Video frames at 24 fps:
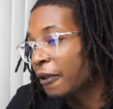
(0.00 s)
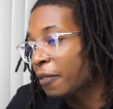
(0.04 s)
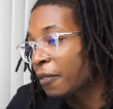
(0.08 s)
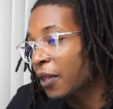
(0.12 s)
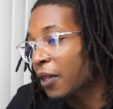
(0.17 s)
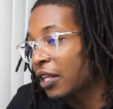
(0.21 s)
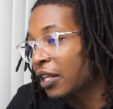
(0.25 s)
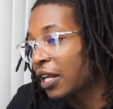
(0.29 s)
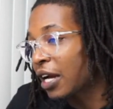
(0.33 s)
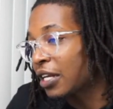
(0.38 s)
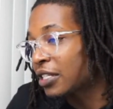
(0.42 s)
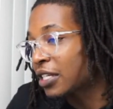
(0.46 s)

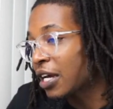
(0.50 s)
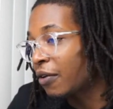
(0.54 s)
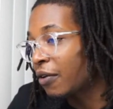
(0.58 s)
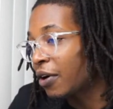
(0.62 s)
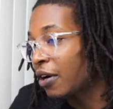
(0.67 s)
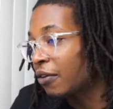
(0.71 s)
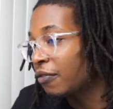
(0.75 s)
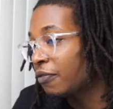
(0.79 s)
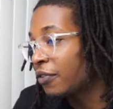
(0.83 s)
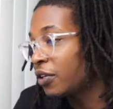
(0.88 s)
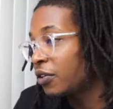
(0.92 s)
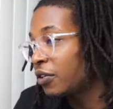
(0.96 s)
And that's how
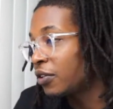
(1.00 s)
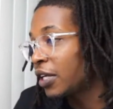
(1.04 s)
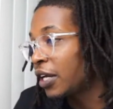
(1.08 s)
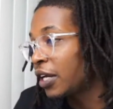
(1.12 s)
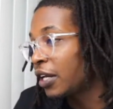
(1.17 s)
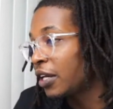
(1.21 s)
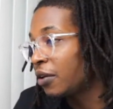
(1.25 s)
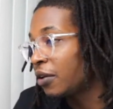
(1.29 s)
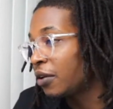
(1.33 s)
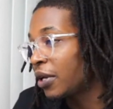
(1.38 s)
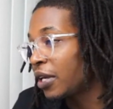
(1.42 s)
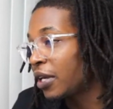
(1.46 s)
I feel
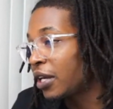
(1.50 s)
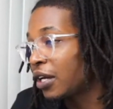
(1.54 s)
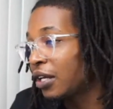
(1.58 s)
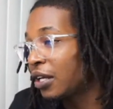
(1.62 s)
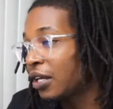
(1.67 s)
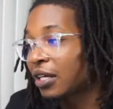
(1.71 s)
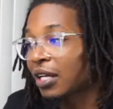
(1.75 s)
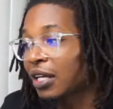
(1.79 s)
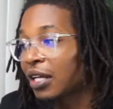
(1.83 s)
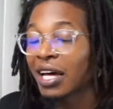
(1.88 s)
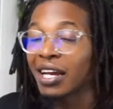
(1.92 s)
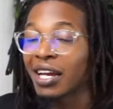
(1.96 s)
anyway. Yeah,
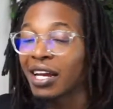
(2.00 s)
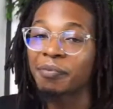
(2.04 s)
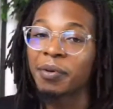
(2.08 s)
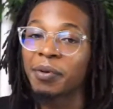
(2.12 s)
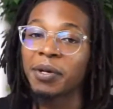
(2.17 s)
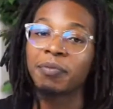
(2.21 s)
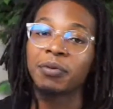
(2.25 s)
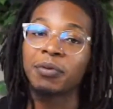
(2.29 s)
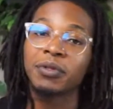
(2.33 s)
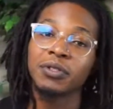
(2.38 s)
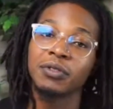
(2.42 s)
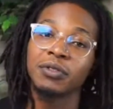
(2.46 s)
a lot of
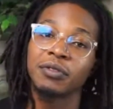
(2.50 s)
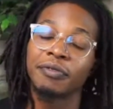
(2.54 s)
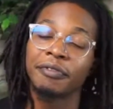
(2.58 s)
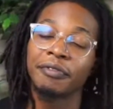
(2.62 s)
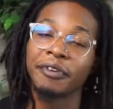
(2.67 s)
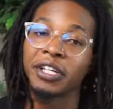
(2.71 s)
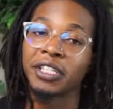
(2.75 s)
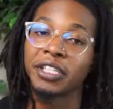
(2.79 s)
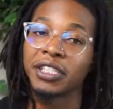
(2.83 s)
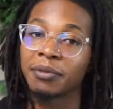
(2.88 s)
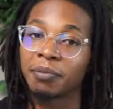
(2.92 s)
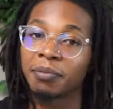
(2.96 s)
people do
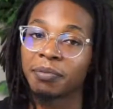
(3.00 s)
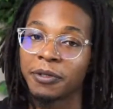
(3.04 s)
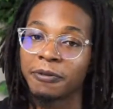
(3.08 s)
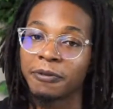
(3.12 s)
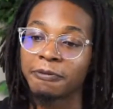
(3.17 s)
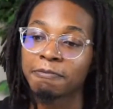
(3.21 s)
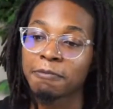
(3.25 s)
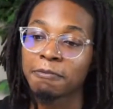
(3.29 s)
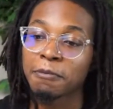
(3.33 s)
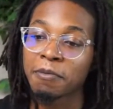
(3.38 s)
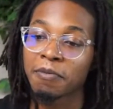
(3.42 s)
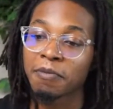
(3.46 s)
free shipping.
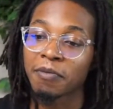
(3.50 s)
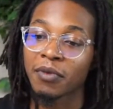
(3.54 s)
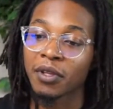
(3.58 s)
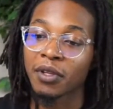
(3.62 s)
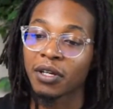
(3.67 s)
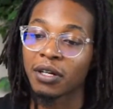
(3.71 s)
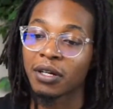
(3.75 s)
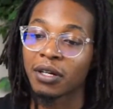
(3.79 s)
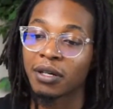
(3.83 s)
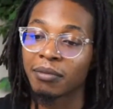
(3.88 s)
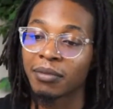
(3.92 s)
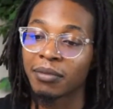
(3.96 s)

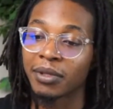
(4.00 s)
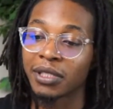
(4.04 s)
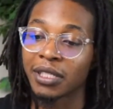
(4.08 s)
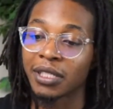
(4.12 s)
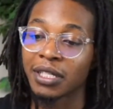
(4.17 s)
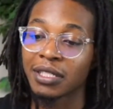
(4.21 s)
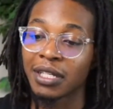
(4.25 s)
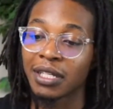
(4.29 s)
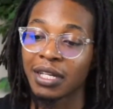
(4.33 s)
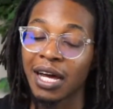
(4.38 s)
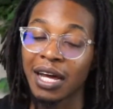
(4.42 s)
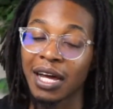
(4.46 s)
Um,
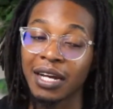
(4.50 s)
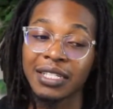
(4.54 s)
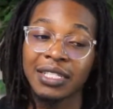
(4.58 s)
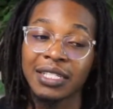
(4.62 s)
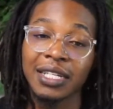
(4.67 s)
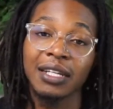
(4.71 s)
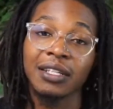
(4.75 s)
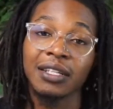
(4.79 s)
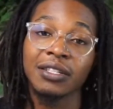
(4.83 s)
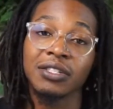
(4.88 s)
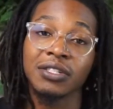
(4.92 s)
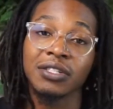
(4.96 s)
there's a lot of
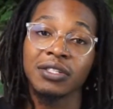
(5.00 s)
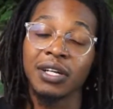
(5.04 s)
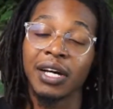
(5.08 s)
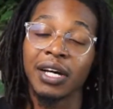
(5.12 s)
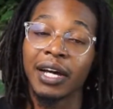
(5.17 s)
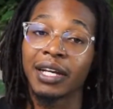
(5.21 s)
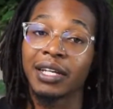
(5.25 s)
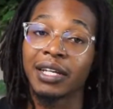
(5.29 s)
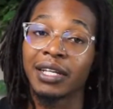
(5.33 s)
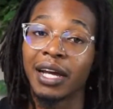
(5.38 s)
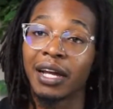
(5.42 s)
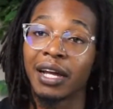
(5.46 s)
sellers
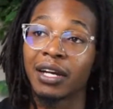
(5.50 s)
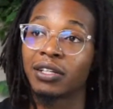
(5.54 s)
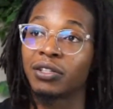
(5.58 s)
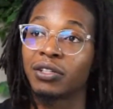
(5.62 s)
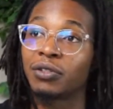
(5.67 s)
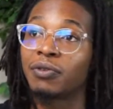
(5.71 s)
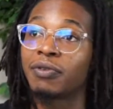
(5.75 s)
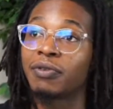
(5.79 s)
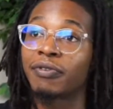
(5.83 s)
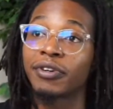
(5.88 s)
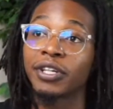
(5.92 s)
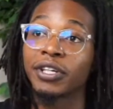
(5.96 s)
uh, that
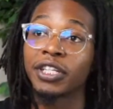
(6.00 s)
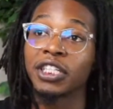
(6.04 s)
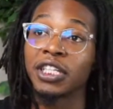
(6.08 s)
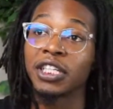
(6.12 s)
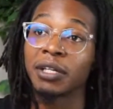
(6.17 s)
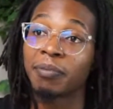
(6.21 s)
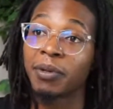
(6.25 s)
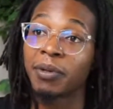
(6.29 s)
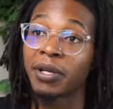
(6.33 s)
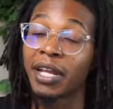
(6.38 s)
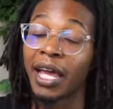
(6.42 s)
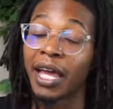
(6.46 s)
do free
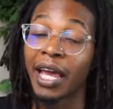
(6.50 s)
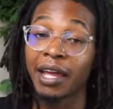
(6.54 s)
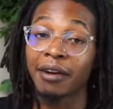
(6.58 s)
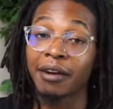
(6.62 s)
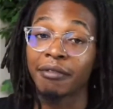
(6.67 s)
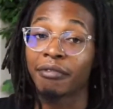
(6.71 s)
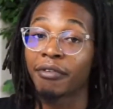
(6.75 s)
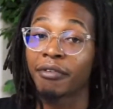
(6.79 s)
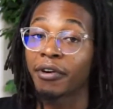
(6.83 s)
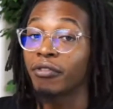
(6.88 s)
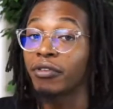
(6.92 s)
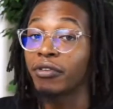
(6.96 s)
shipping and
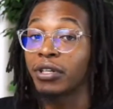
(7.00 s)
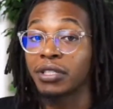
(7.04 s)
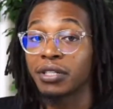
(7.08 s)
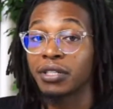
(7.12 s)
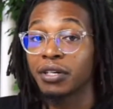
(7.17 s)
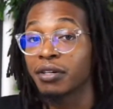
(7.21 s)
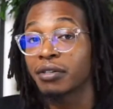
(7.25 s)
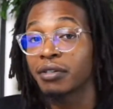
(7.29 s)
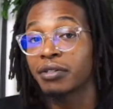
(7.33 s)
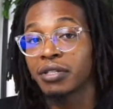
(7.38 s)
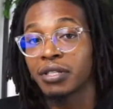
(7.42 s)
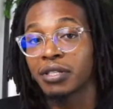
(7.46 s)
free
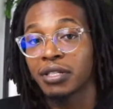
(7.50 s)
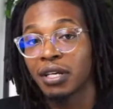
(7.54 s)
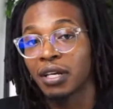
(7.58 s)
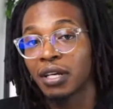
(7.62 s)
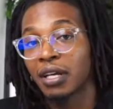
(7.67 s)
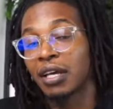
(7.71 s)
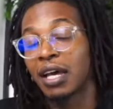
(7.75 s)
returns.